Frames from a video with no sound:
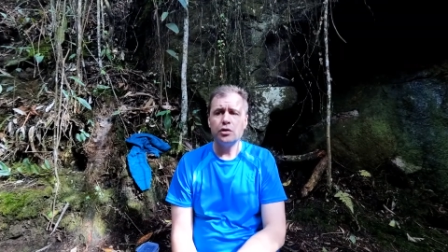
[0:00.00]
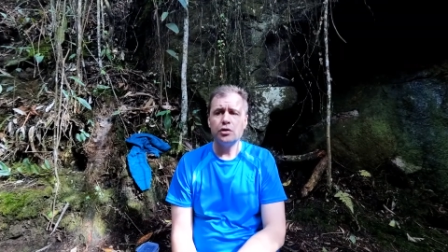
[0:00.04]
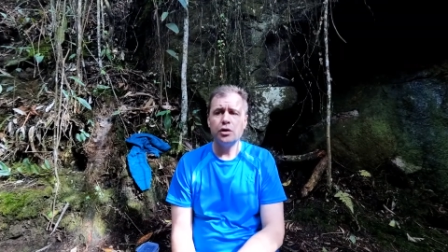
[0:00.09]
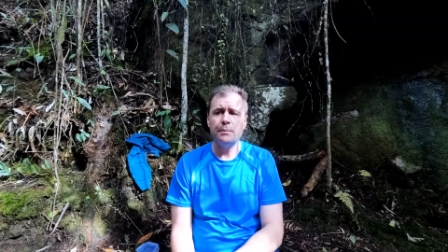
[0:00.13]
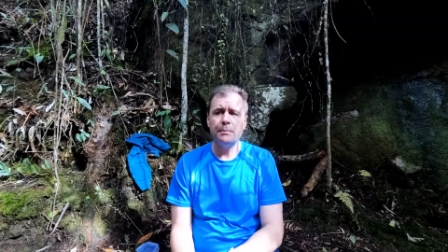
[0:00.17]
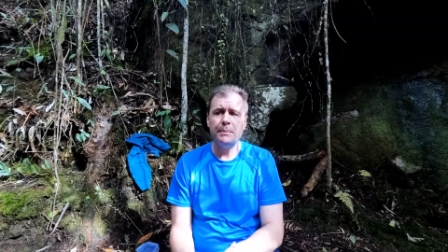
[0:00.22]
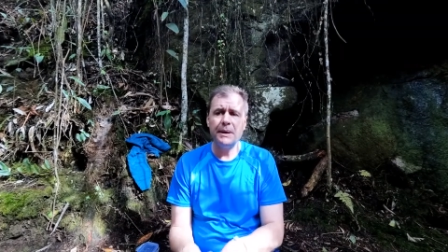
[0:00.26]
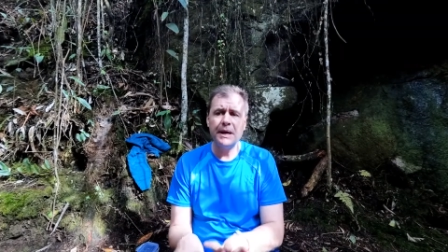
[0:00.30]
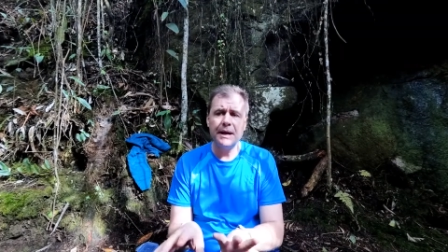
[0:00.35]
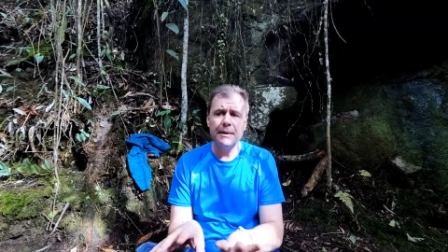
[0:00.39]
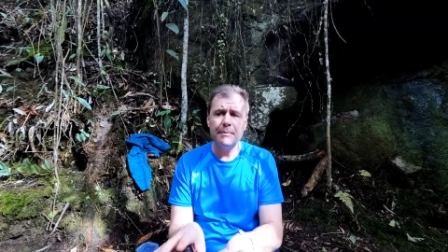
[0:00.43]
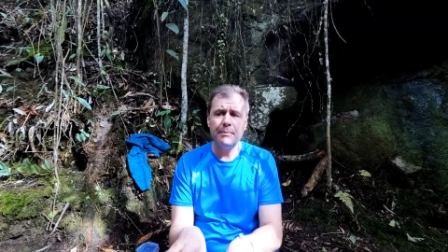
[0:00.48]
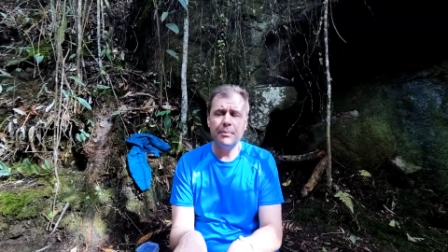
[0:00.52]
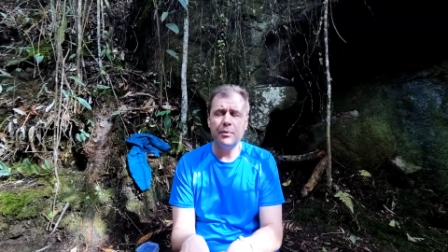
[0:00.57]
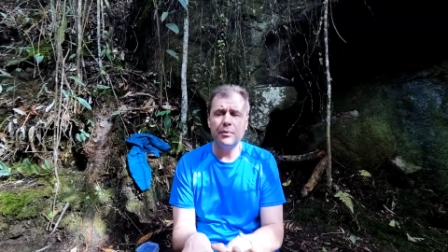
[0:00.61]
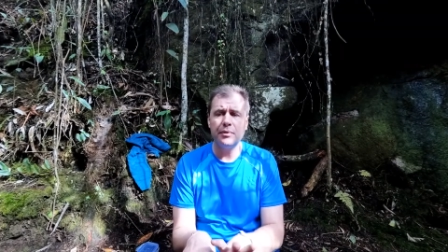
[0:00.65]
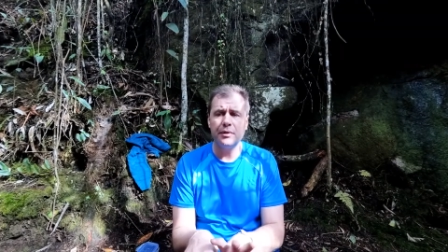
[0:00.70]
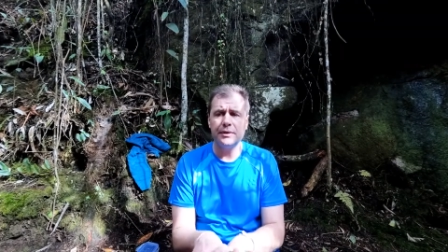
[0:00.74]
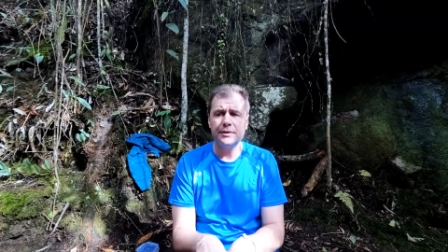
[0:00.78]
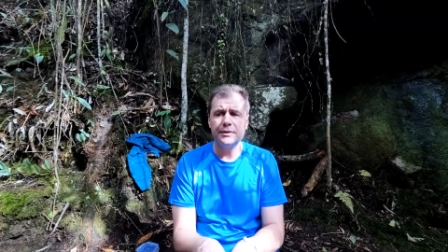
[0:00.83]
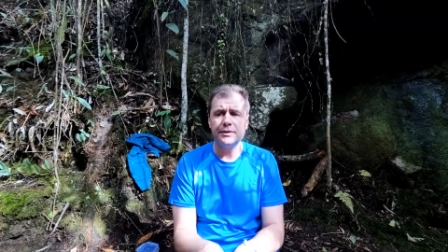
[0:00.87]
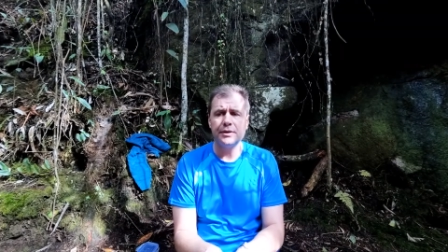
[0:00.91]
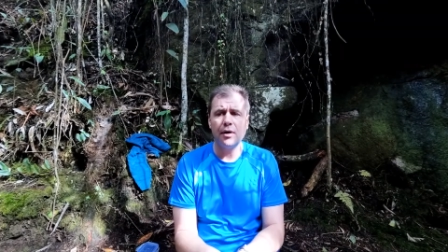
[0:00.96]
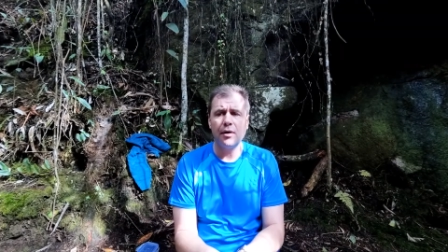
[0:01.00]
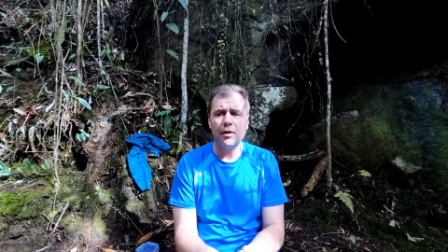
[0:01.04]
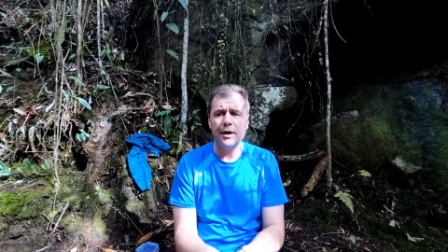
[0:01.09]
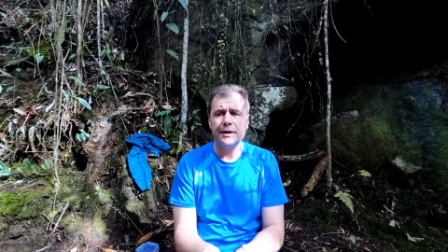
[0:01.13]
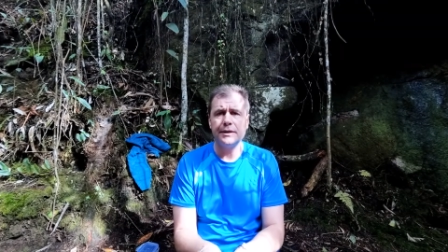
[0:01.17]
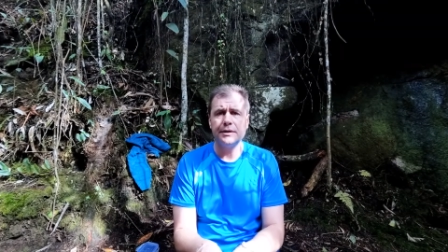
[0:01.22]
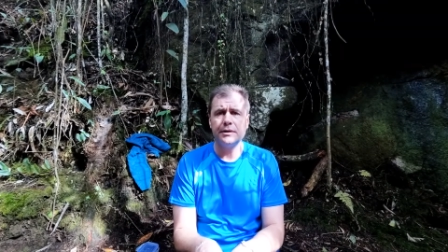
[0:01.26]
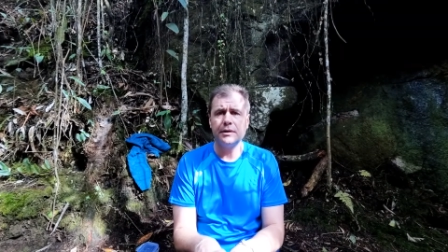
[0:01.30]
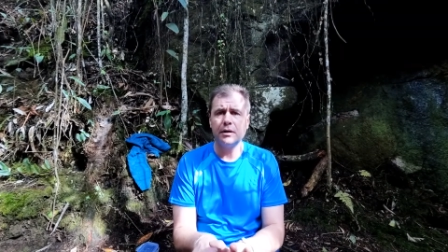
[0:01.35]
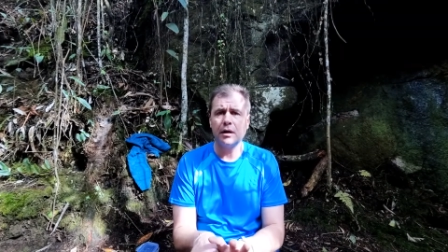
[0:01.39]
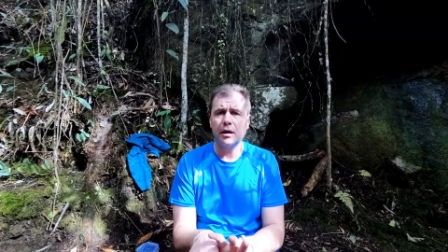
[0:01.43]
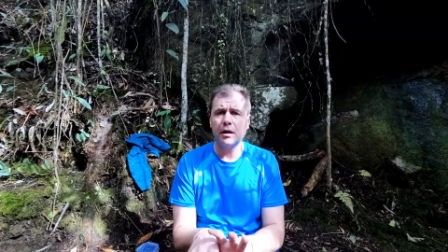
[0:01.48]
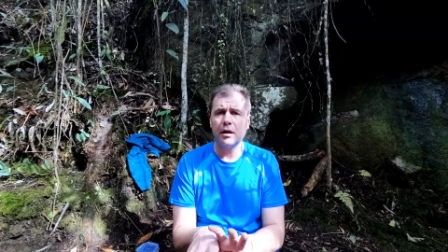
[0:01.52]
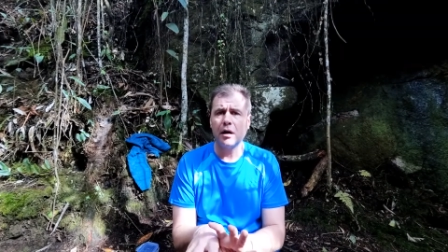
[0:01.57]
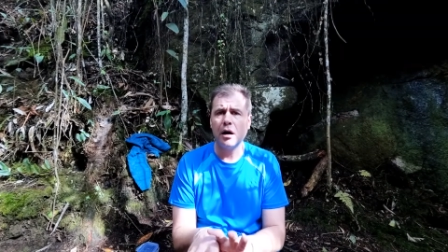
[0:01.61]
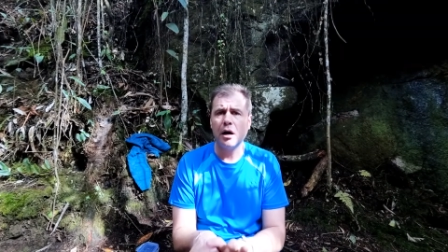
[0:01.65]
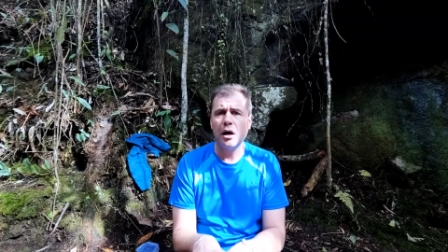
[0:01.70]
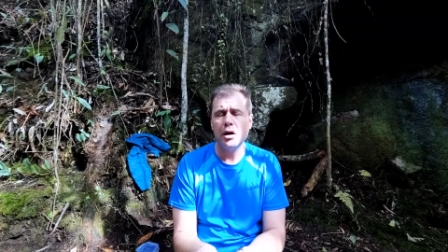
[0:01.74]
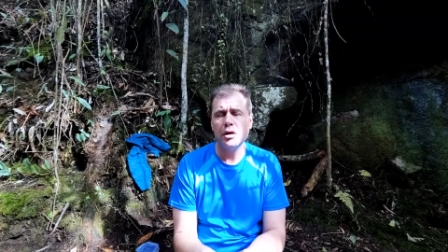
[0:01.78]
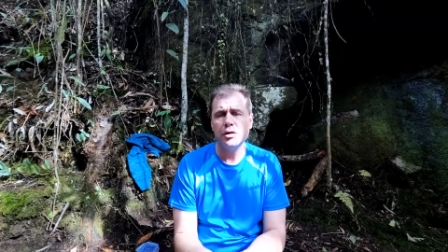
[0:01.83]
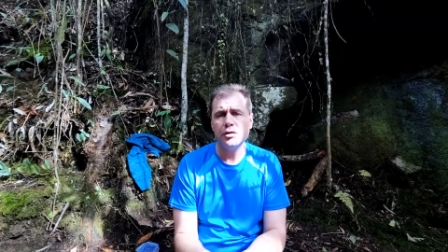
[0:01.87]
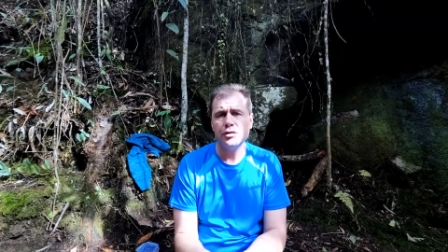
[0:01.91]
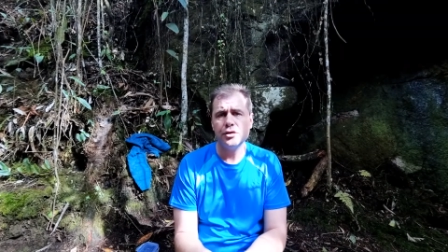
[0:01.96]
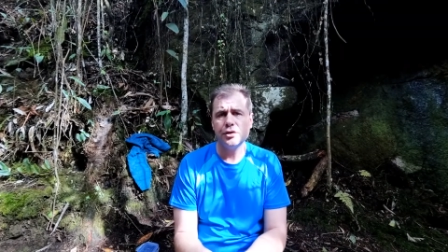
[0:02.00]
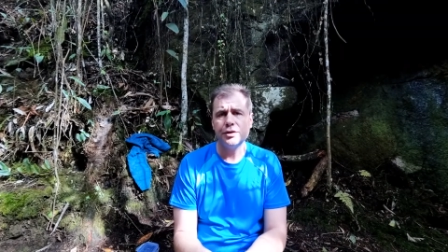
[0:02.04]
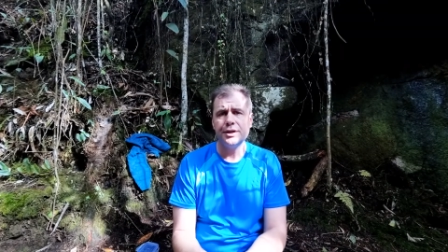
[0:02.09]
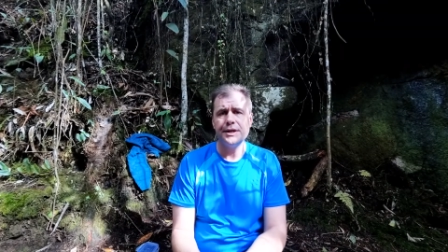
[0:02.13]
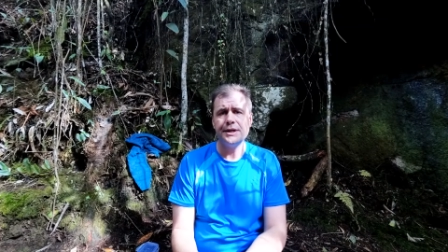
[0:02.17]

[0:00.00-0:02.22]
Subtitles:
to people that died 100